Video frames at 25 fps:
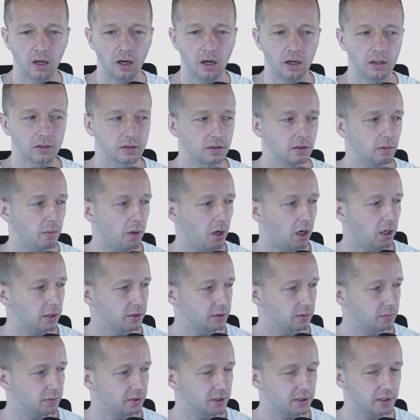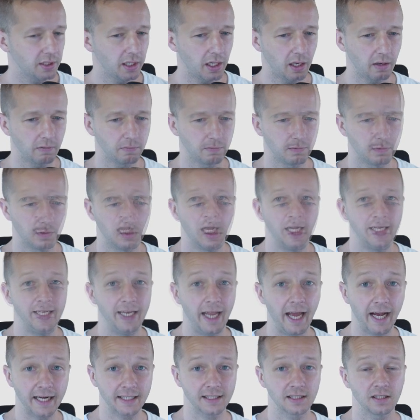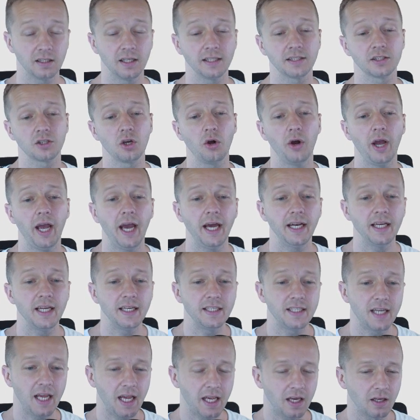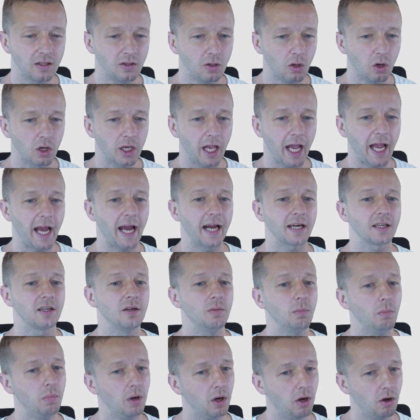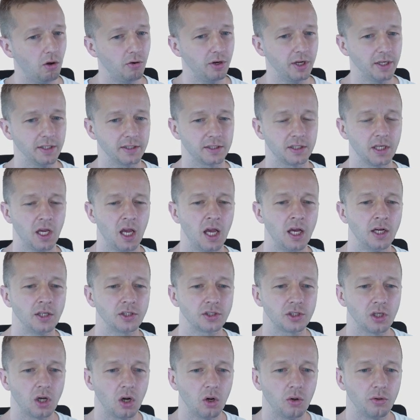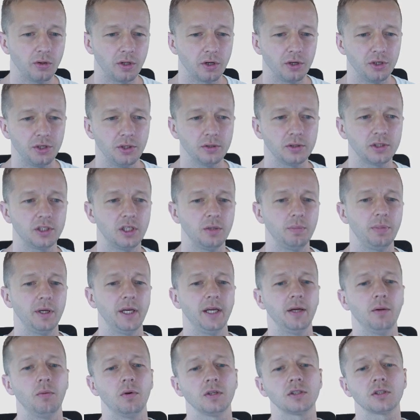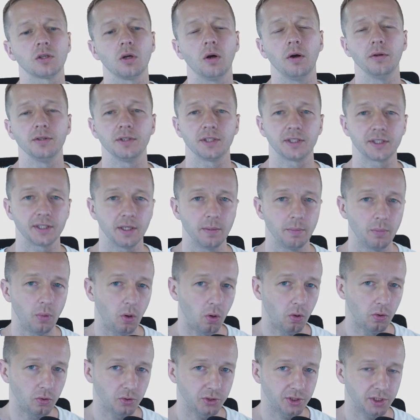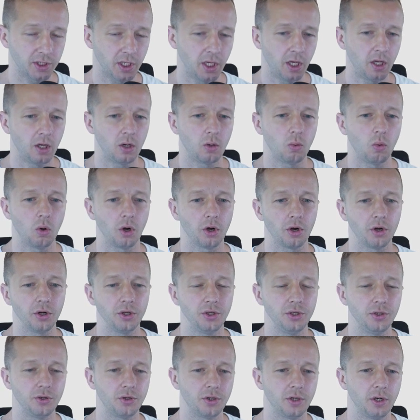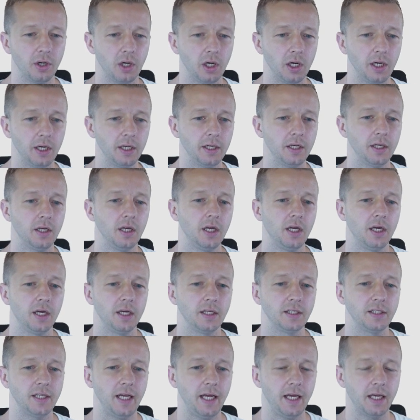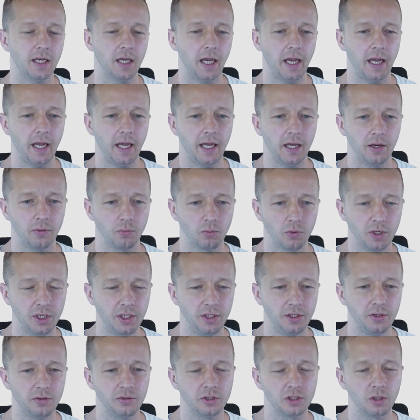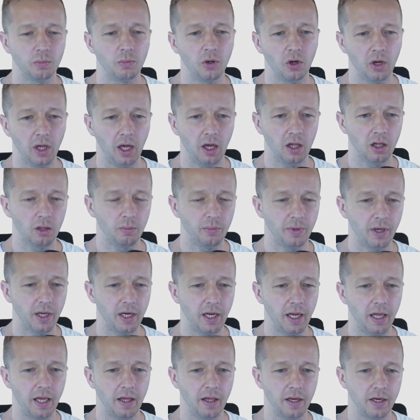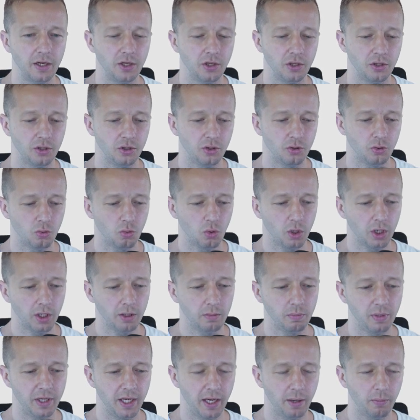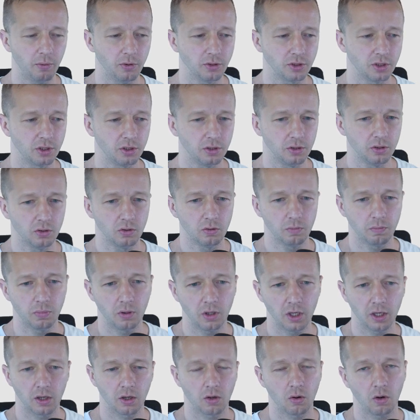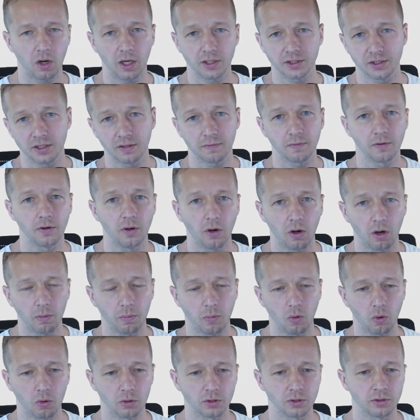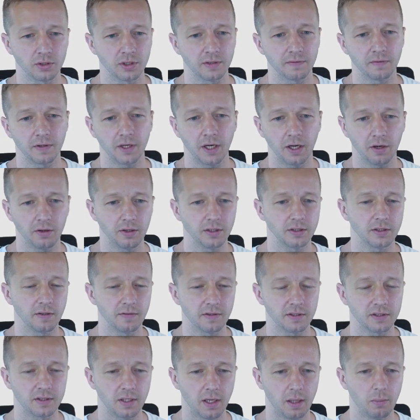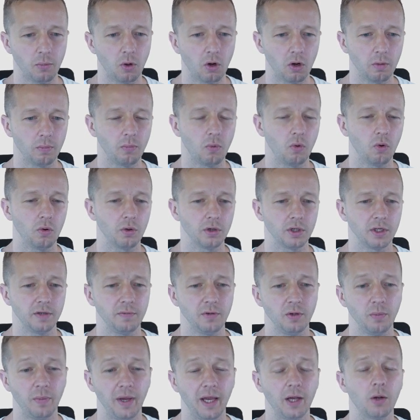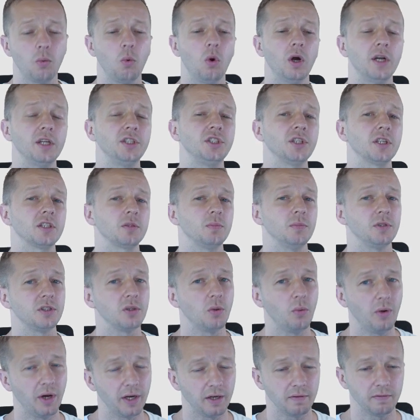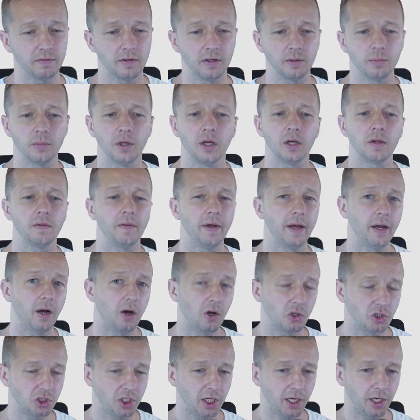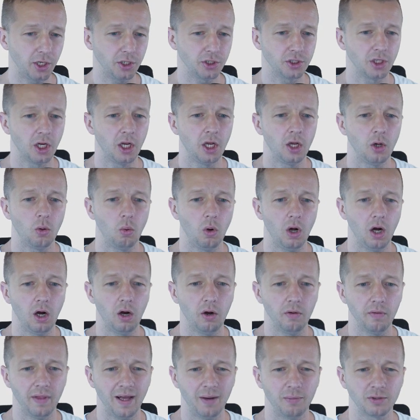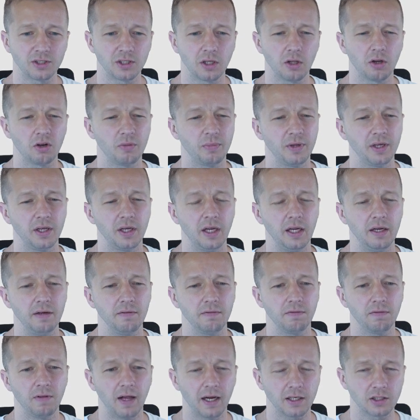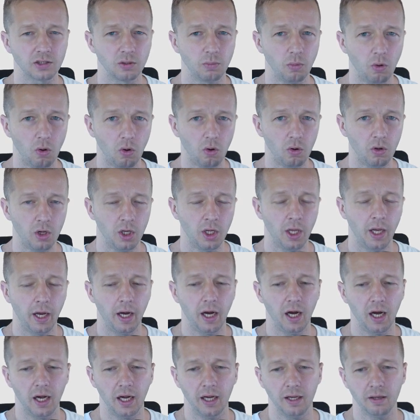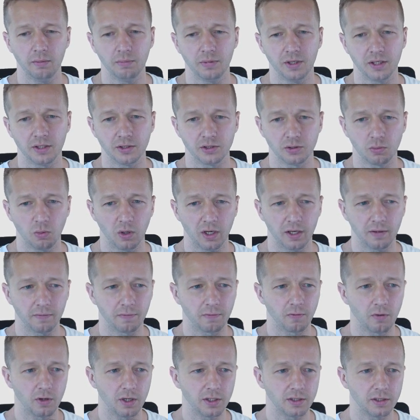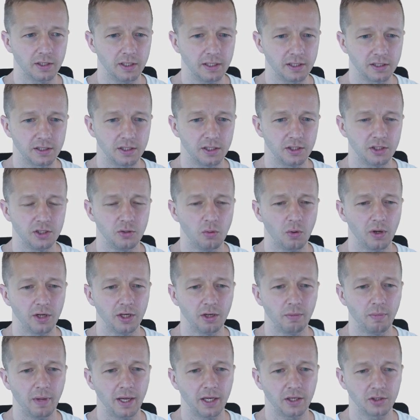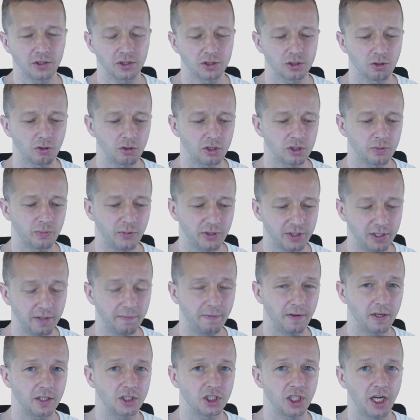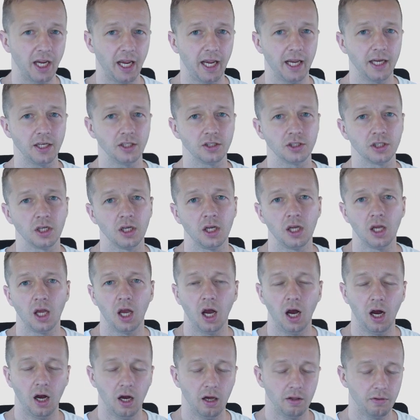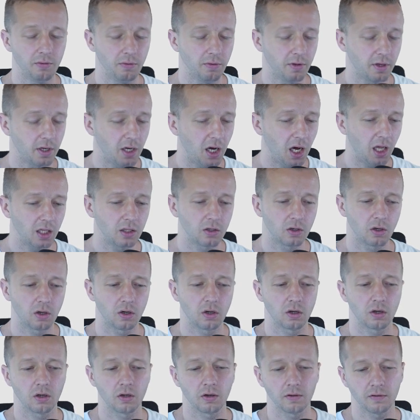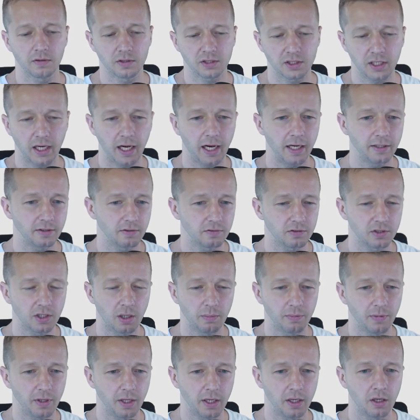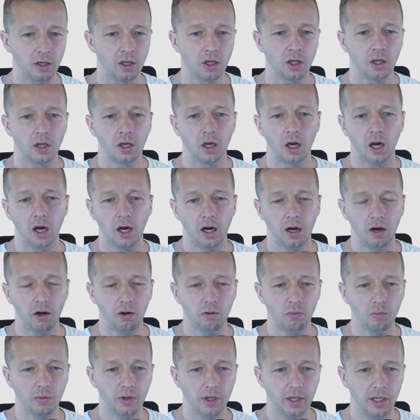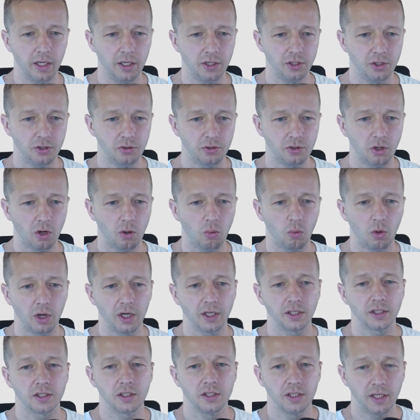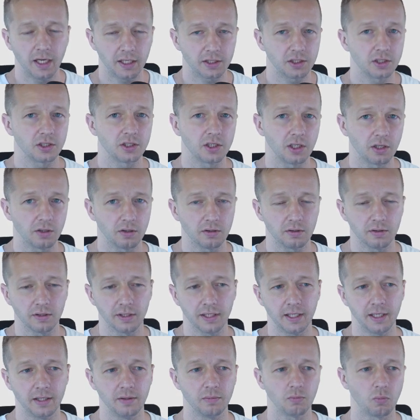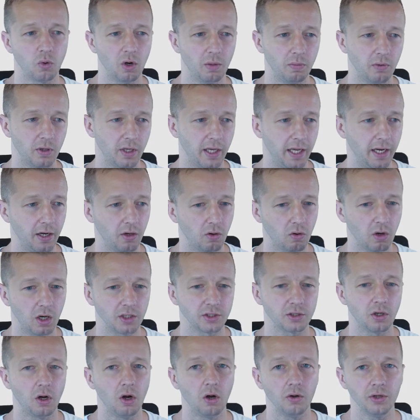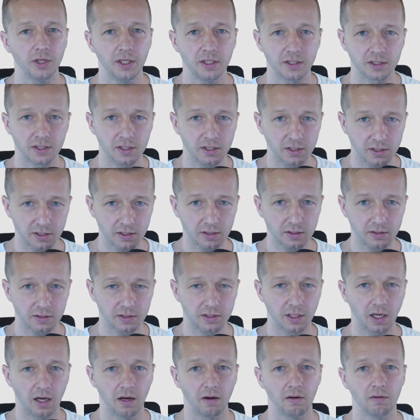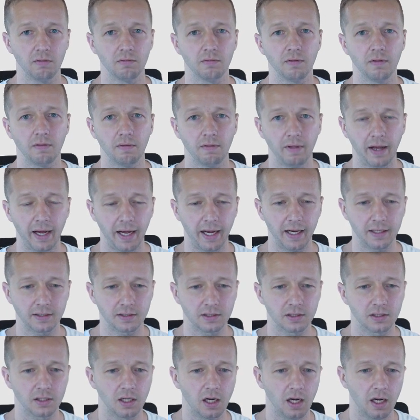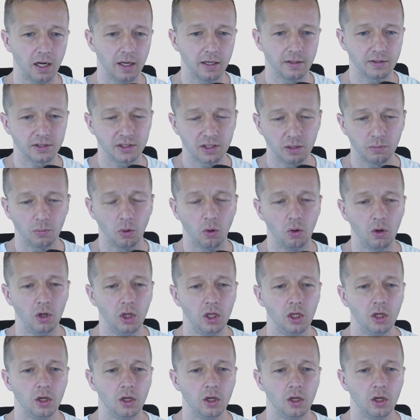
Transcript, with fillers: Awesome, awesome stuff. Next, let's go ahead and take a look at components. So there used to be what's called symbols where you could take a reusable element and you would be able to put it across different artboards or different areas of the same artboard. And if you make one adjustment to one of them, they all change. Well, that was a little bit inflexible uh, because what if, for instance, you wanted to make a certain specific change uh, through the color or the size of something, um, and you don't want it to necessarily replicate across all instances of that uh, symbol.